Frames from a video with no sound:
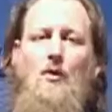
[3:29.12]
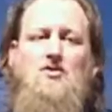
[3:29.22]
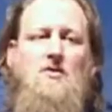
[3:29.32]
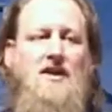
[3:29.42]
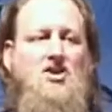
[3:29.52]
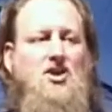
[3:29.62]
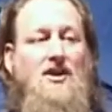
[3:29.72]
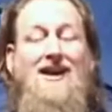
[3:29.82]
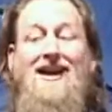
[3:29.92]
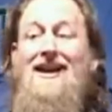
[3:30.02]
want to
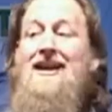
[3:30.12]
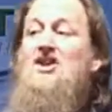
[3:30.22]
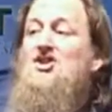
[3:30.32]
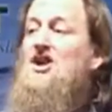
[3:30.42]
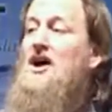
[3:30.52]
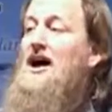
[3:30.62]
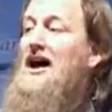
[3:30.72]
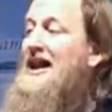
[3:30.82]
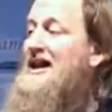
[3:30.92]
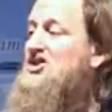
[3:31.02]
mention, Eesa
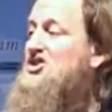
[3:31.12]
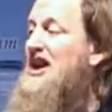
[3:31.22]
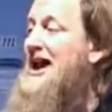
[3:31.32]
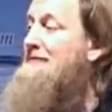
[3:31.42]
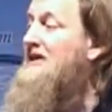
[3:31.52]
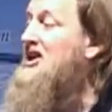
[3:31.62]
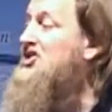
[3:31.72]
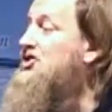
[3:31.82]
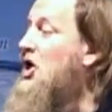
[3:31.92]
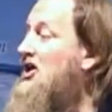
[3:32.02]
alayhi salam
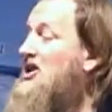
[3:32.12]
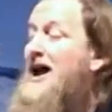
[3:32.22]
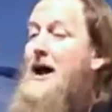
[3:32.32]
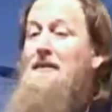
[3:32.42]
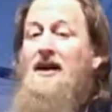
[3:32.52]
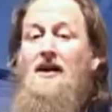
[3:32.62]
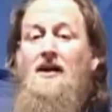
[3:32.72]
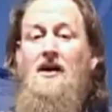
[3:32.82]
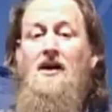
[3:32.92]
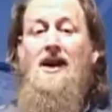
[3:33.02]
is not
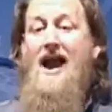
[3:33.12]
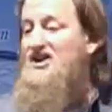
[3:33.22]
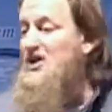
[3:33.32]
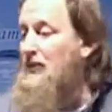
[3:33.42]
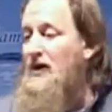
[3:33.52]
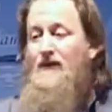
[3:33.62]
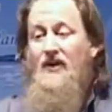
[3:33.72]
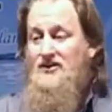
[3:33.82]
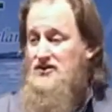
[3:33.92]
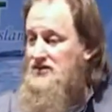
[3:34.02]
coming as a
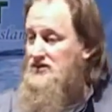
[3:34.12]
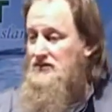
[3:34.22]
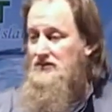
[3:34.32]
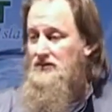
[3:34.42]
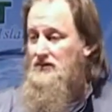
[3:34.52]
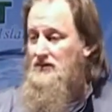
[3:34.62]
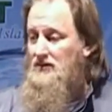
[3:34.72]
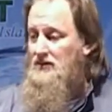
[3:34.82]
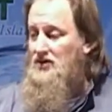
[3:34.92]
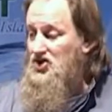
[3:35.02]
prophet.
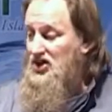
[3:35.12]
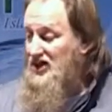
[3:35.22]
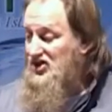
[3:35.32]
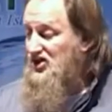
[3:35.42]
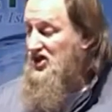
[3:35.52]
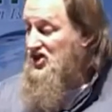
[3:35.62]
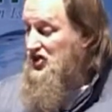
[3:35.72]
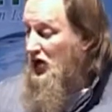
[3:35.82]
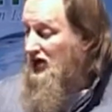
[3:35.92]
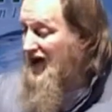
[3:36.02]
Jesus is
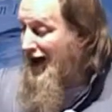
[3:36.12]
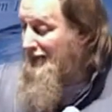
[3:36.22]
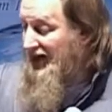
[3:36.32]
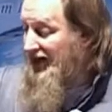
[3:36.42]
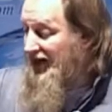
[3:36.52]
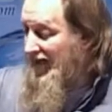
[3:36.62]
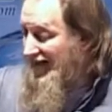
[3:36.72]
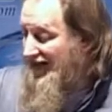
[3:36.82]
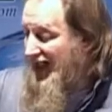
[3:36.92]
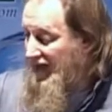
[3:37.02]
not coming
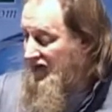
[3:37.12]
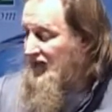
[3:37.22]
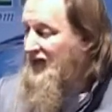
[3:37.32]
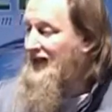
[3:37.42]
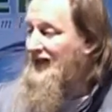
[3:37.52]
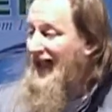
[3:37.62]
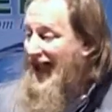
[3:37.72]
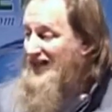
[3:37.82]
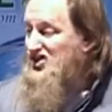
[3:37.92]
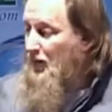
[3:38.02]
again
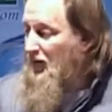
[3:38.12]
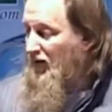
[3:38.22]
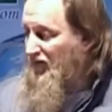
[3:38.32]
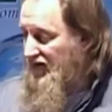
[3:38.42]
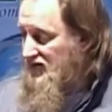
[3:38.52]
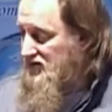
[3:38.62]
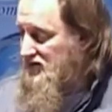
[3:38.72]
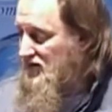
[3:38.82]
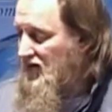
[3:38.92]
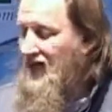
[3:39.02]
as a
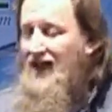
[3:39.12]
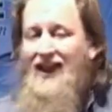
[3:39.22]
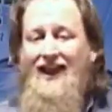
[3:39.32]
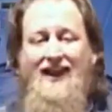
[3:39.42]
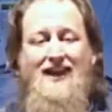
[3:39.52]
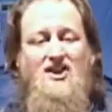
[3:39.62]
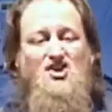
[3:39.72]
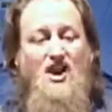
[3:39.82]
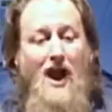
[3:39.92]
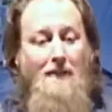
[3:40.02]
prophet. He
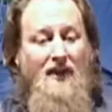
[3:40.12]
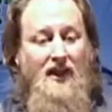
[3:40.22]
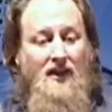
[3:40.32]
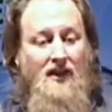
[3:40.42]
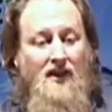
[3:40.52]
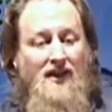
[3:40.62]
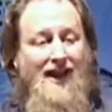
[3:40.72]
is coming